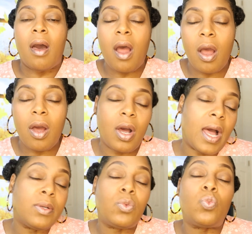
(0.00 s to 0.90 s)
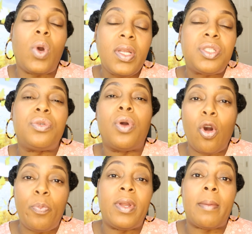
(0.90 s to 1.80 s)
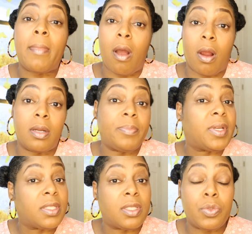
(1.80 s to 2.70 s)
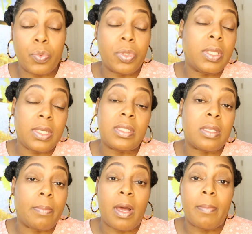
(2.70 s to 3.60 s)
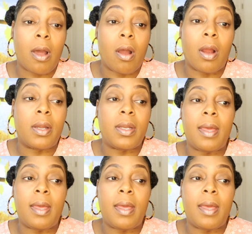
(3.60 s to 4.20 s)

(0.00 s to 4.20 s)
I want to open up my heart because it really is about my heart.